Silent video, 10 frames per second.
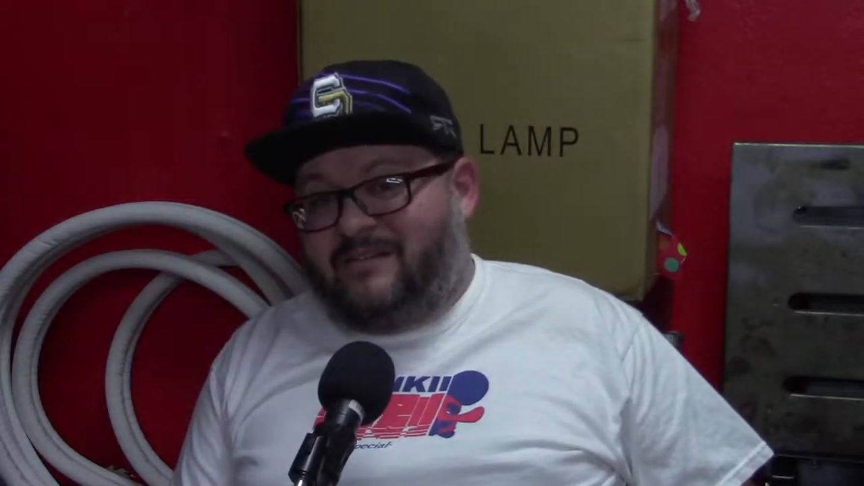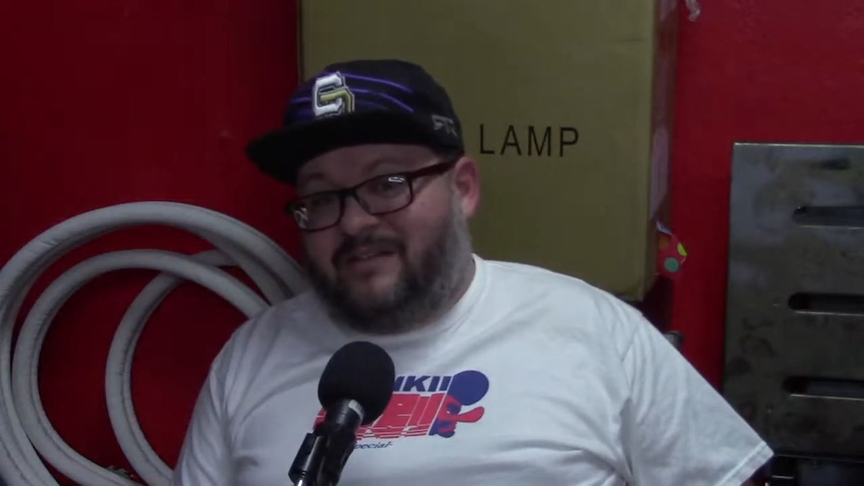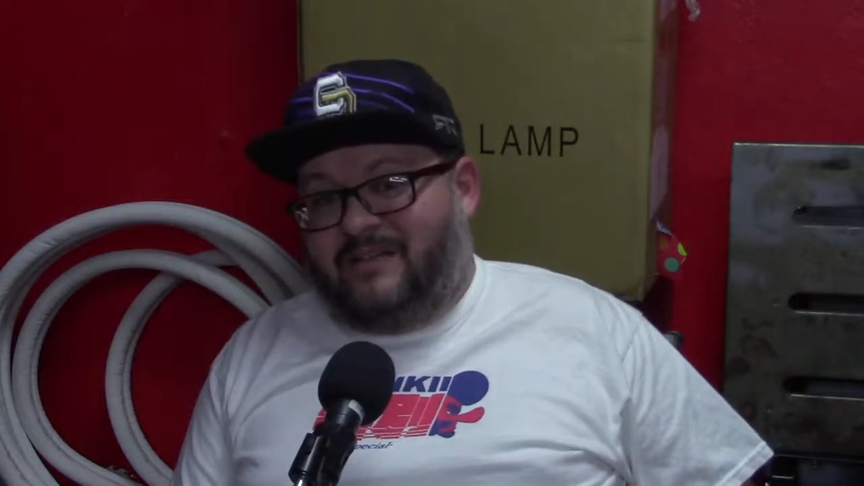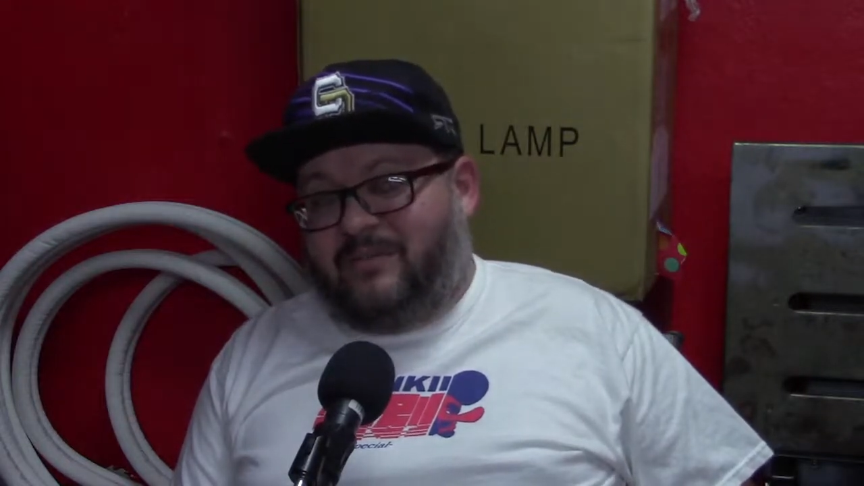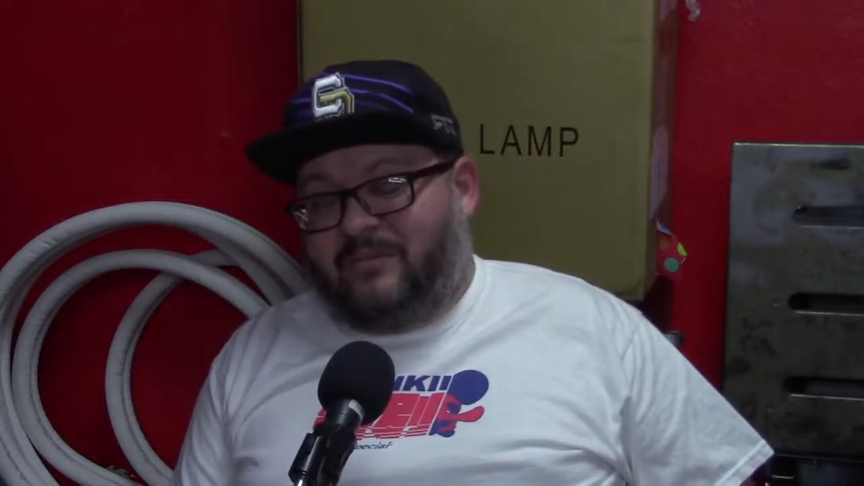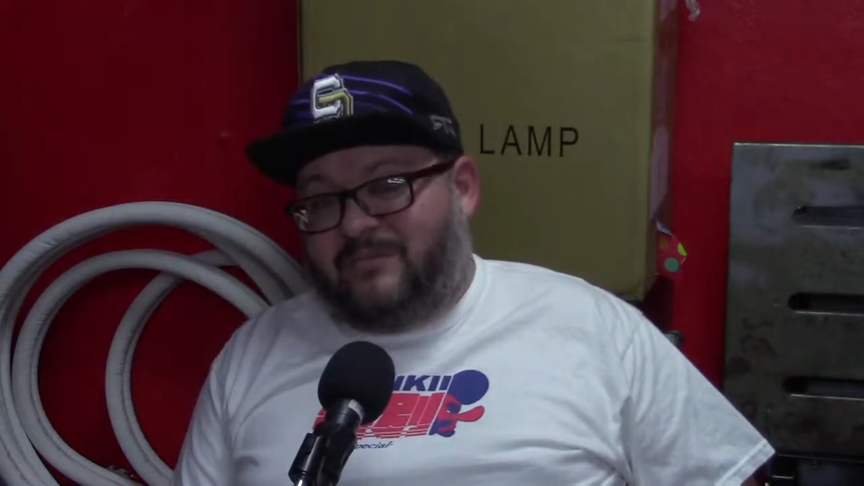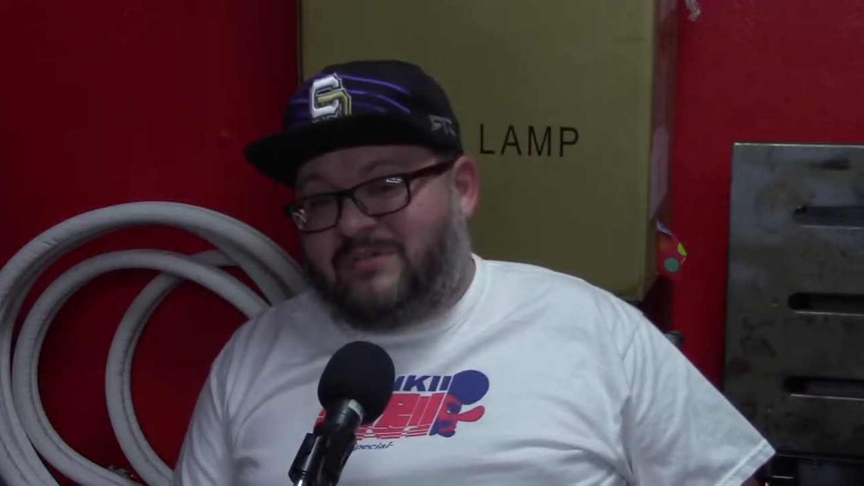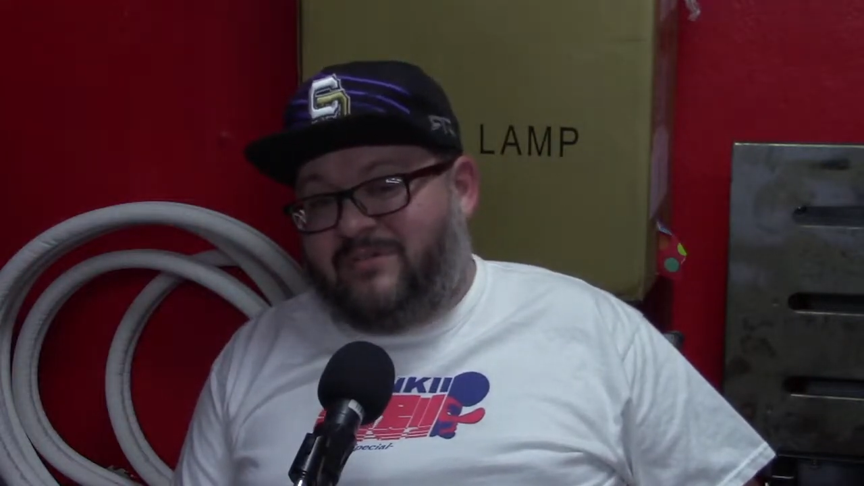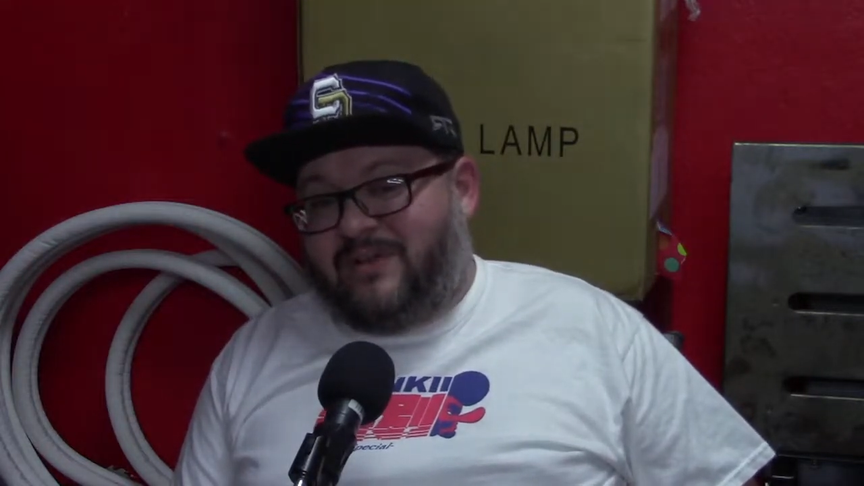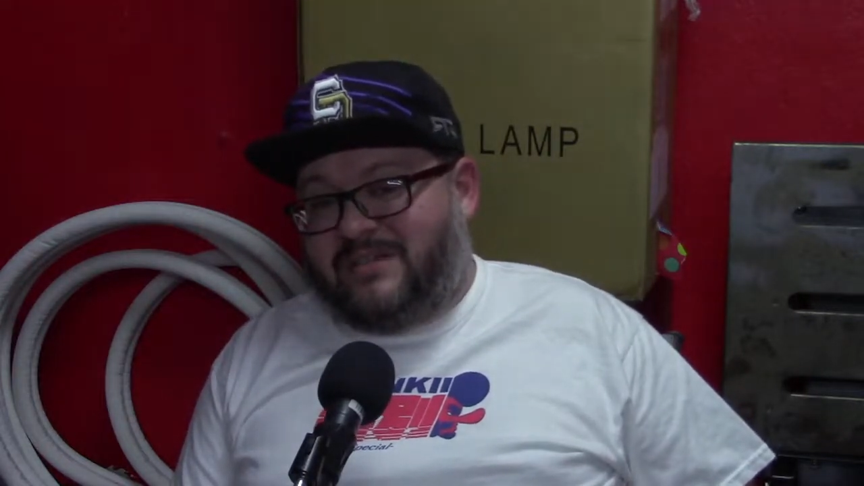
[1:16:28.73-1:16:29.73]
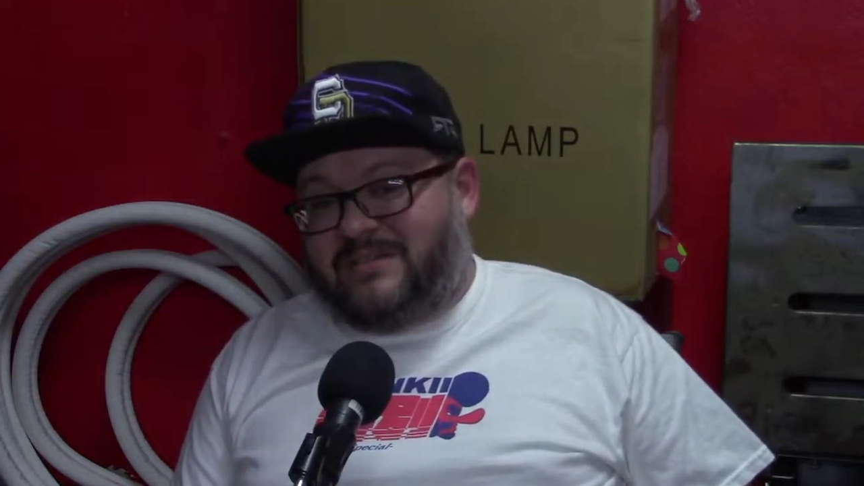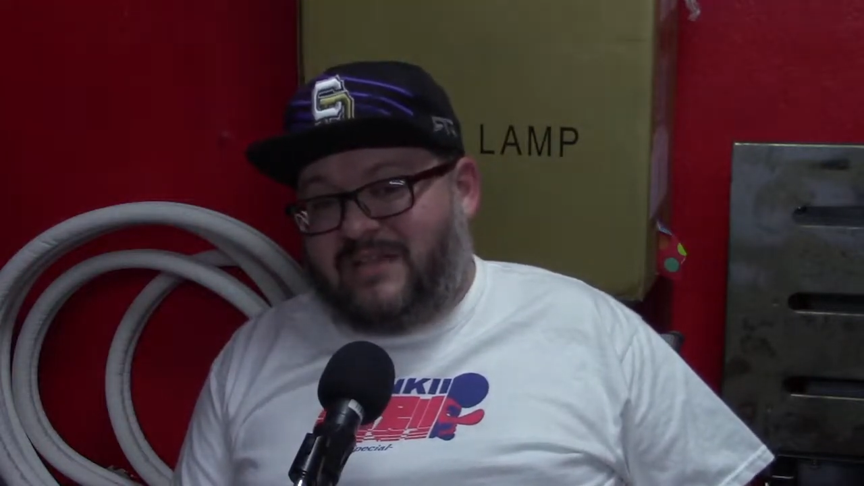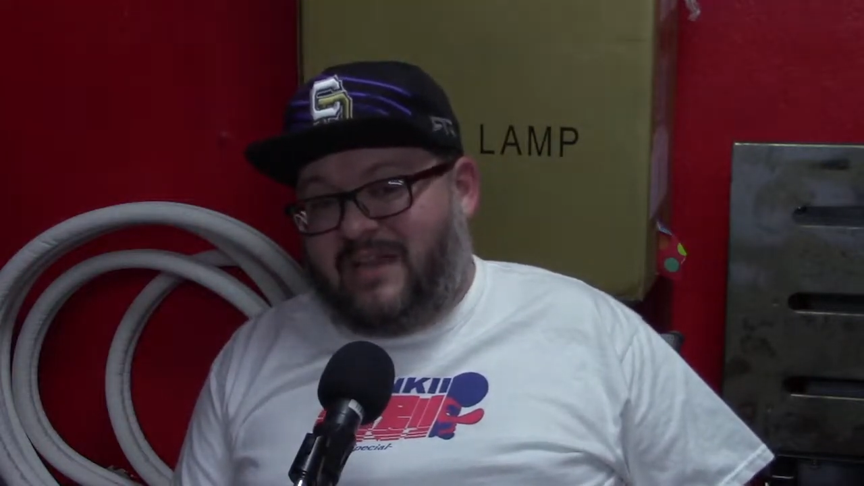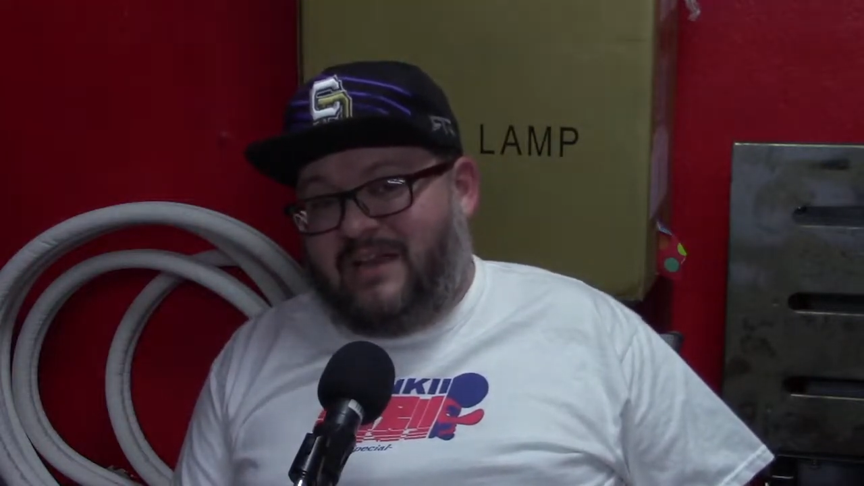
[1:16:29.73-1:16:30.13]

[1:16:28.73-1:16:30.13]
It's very sad.